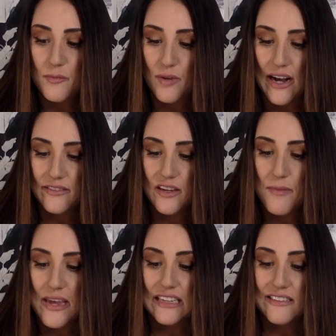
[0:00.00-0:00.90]
Nebraska,
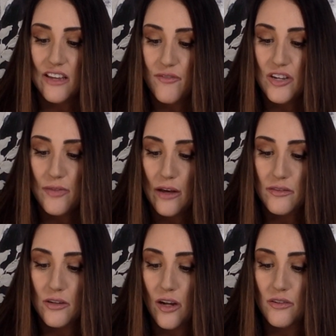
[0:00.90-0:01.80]
making
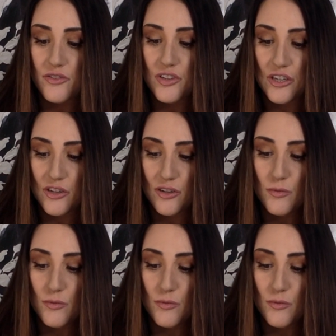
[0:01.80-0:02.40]
$70,000 a year,